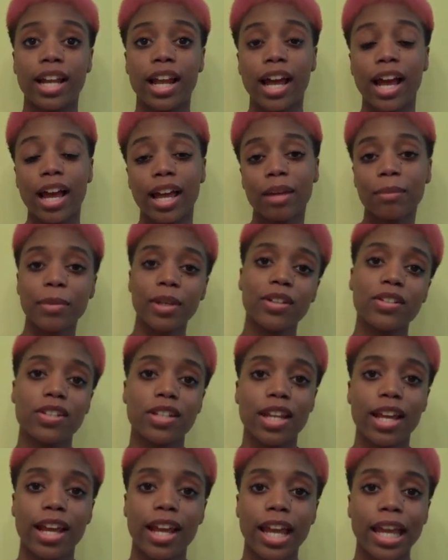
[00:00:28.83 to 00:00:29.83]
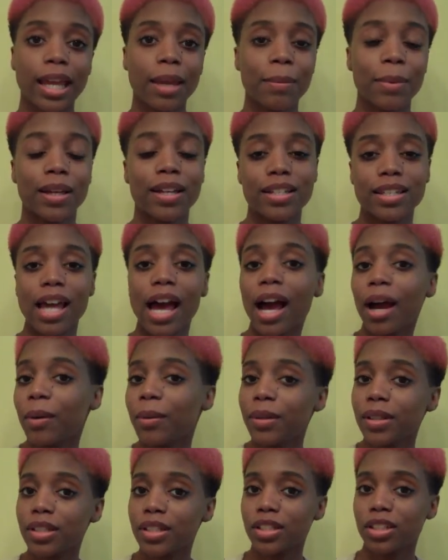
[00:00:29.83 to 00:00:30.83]
I am here today because I
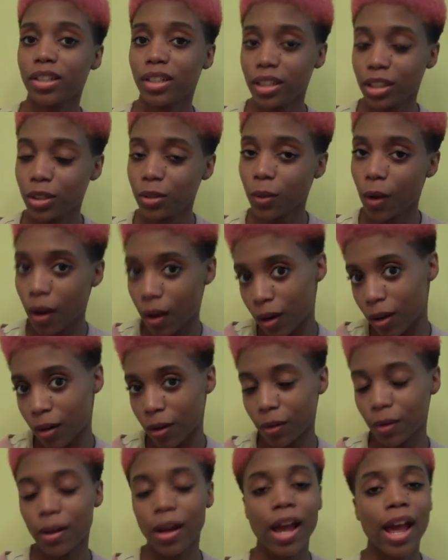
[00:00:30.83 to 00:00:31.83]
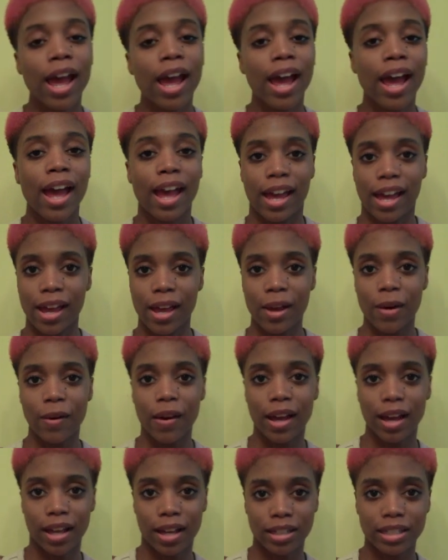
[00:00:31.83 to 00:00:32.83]
want to show you all how
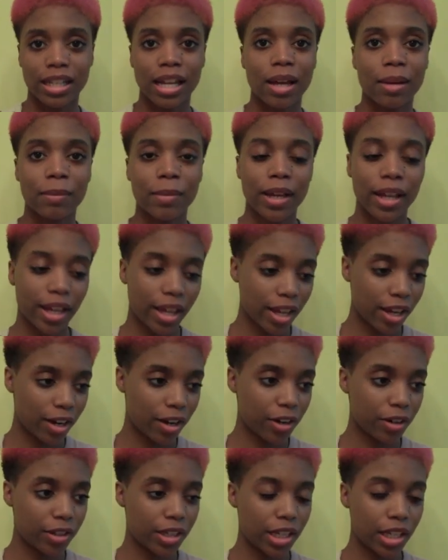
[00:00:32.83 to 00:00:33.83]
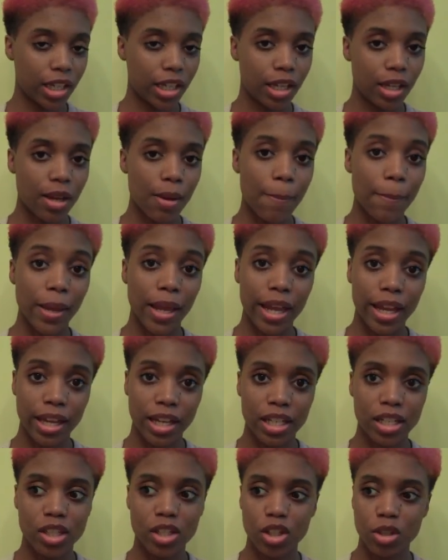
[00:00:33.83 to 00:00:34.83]
I dye my hair the
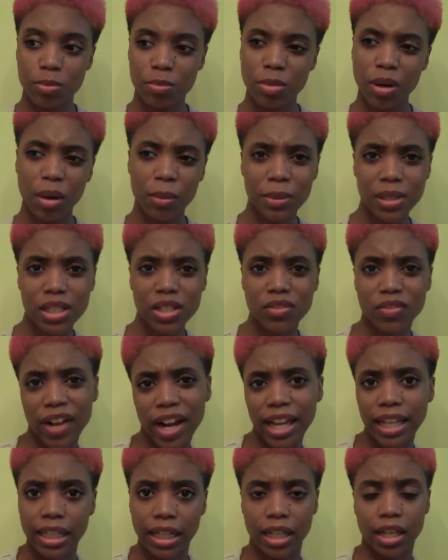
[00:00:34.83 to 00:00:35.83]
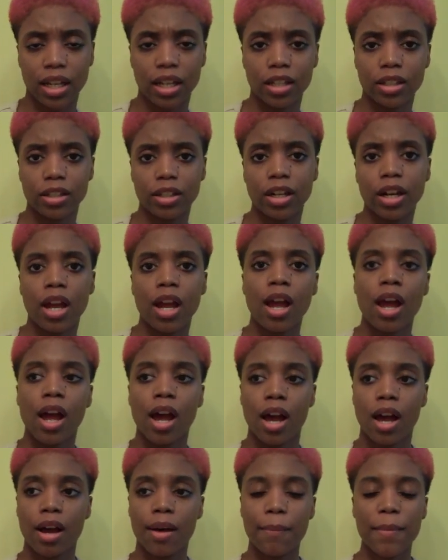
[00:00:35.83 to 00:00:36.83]
pinkish purplish violet color.
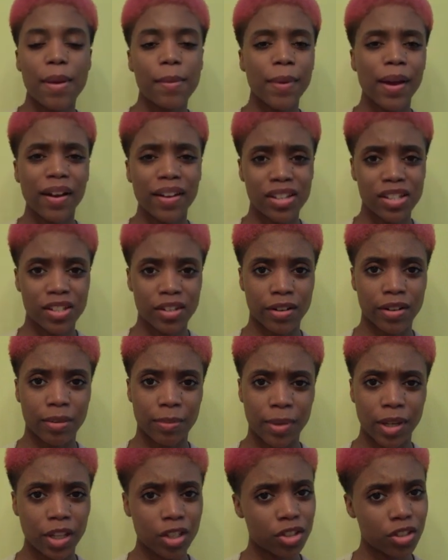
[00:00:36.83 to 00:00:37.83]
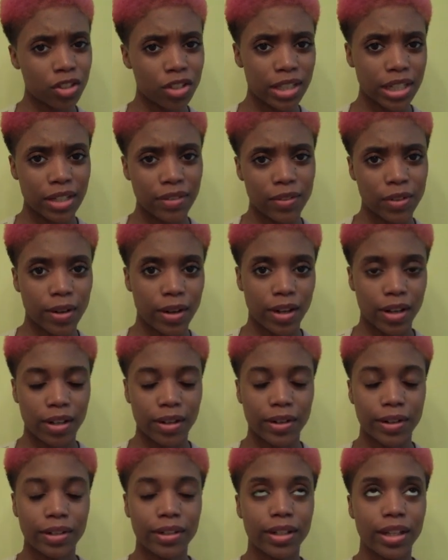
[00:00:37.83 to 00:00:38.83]
Maybe I'll insert a picture to give you
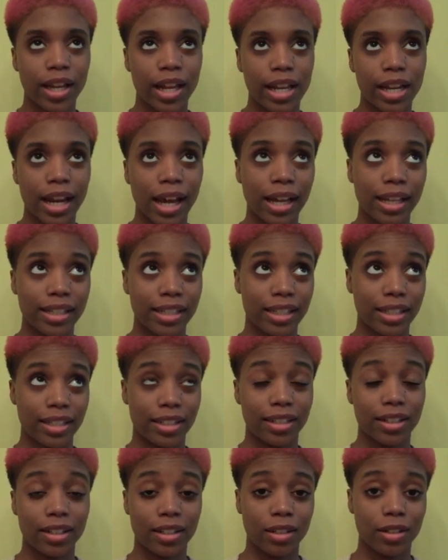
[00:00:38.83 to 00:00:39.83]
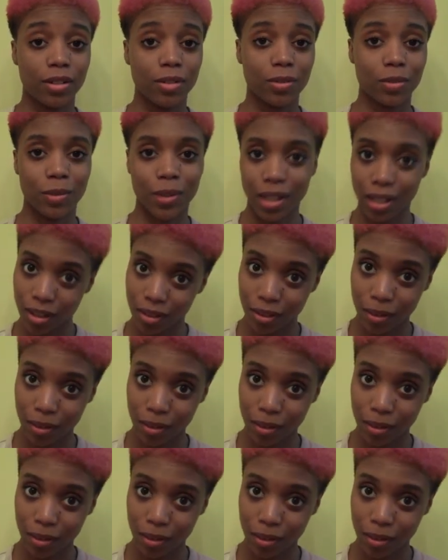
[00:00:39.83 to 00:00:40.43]
all an idea of what color